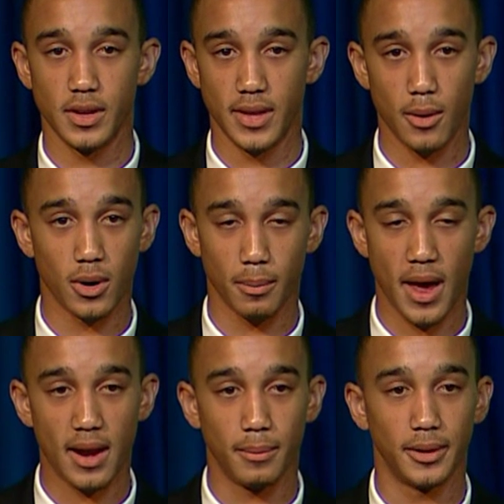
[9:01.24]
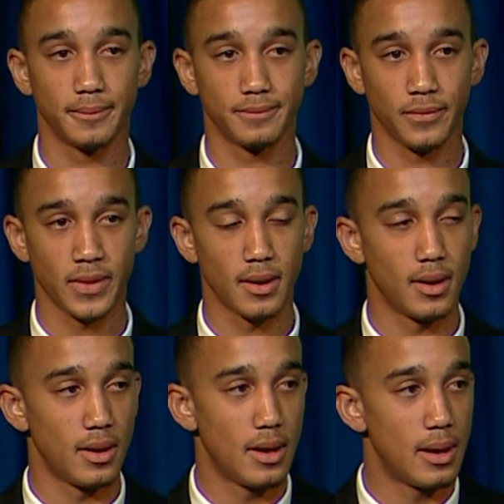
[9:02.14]
they weren't mad at me.
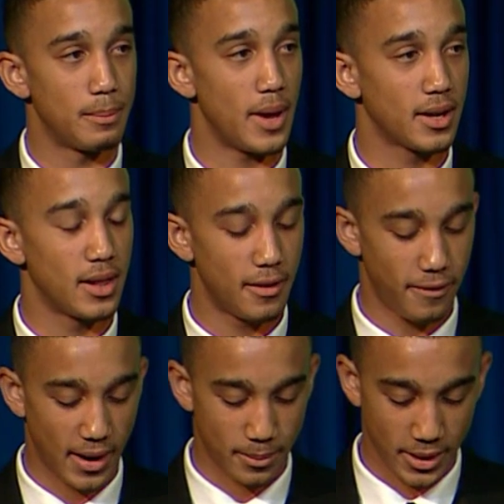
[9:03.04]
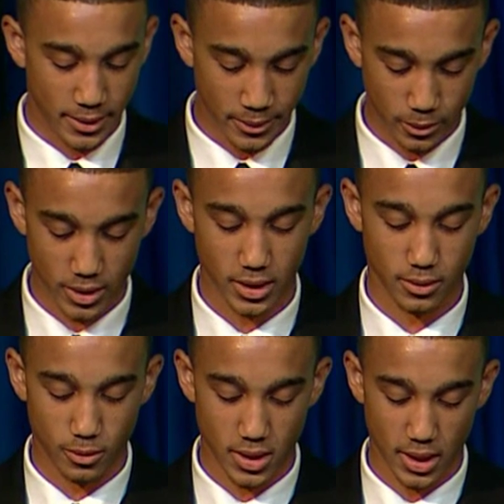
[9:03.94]
My club family
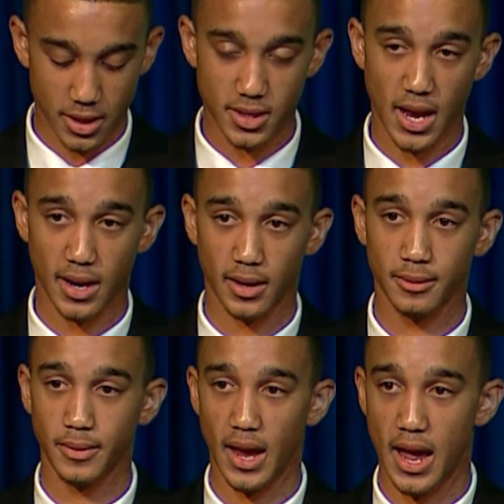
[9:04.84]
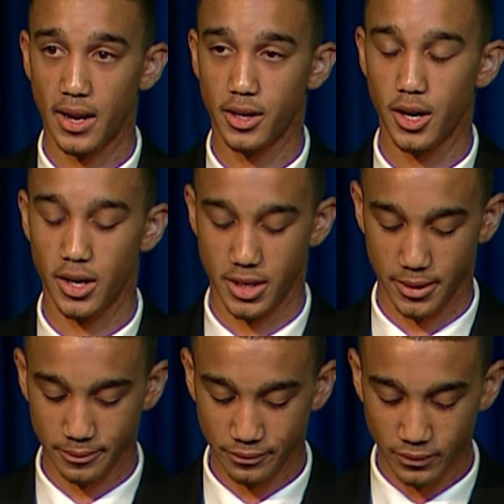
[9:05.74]
was understanding and
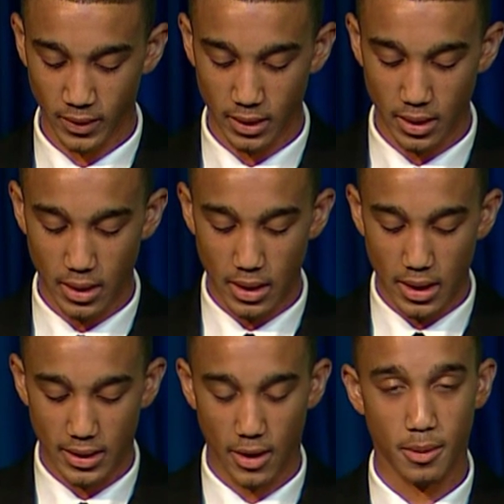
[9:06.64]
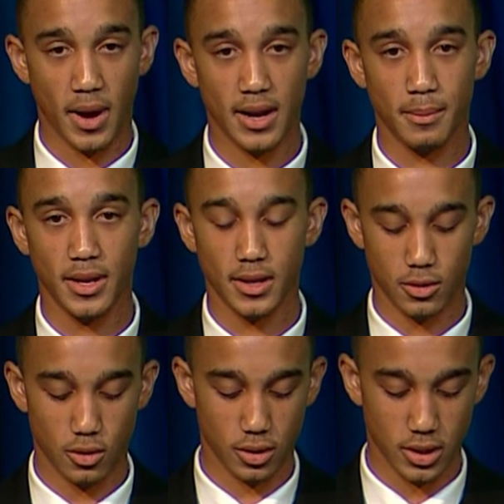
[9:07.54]
encouraging. They reminded me that
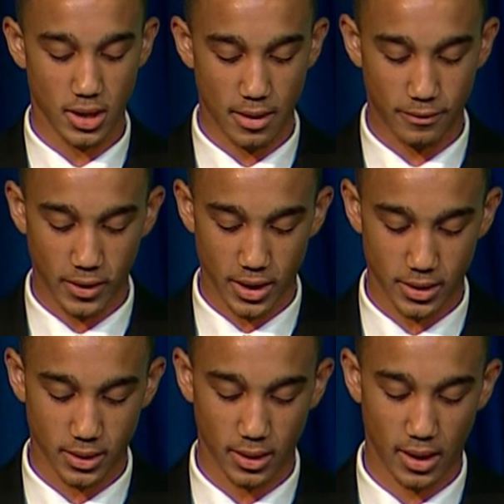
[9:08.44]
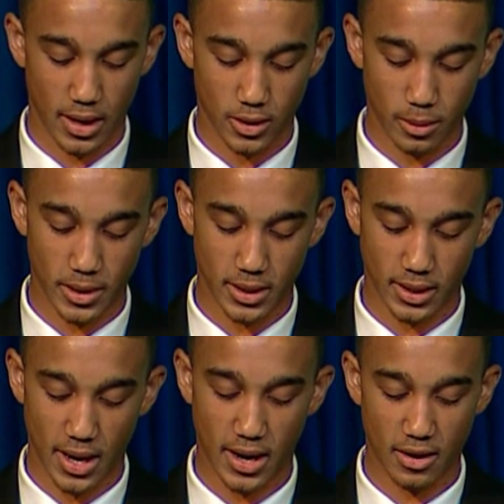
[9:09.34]
school should come first and told me to
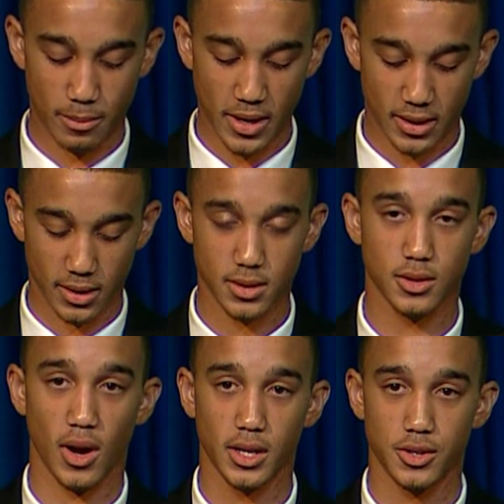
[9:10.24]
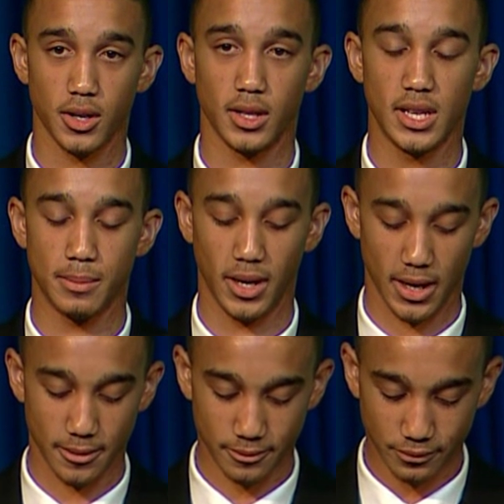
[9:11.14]
take care of business so I could join the team
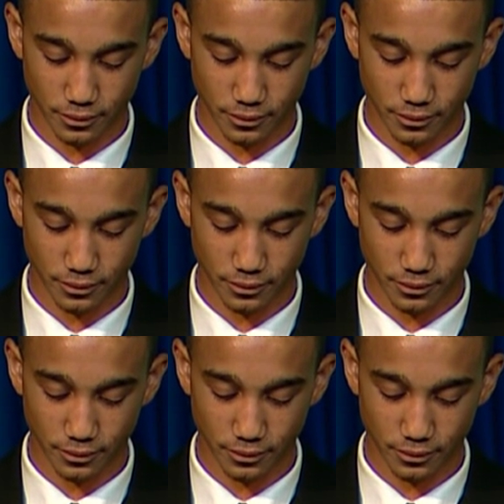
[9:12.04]
again.